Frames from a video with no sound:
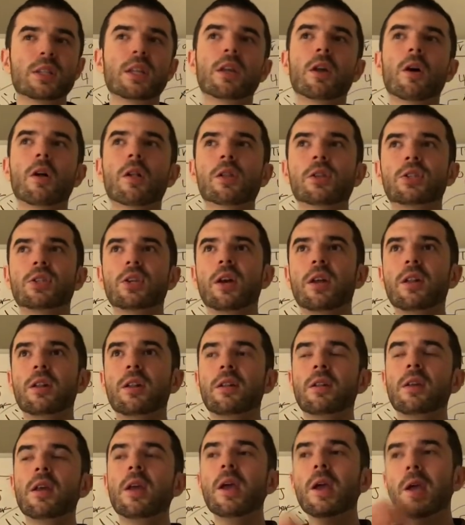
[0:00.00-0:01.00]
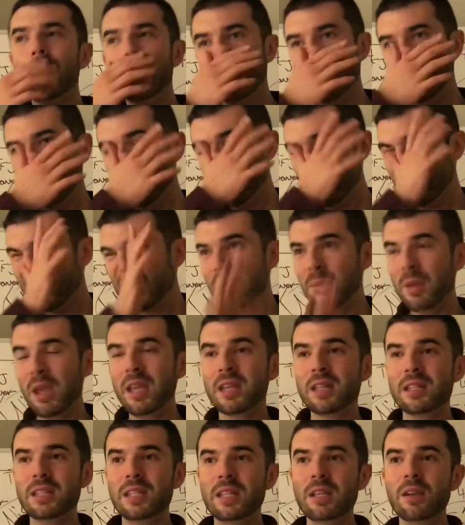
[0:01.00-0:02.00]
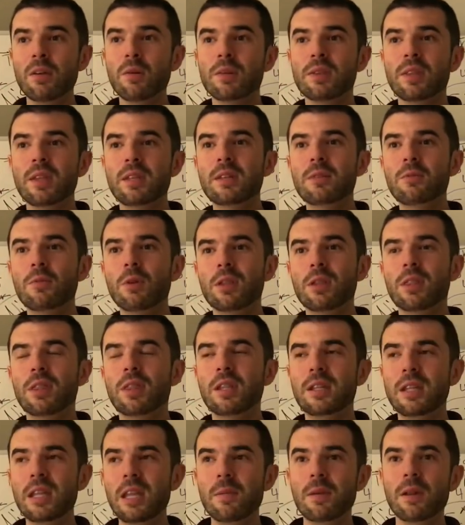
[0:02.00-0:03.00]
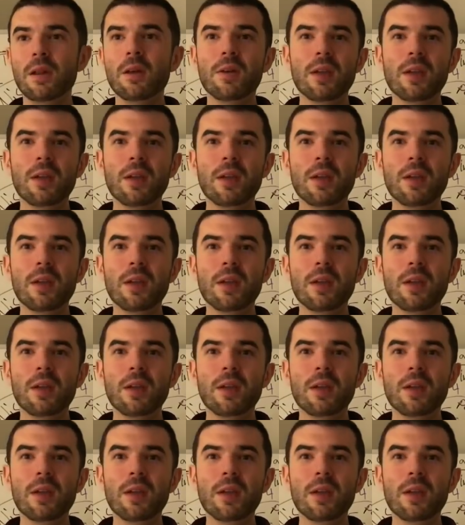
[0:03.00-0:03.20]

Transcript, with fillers: And then all of a sudden, you you make a deal with the with the demon.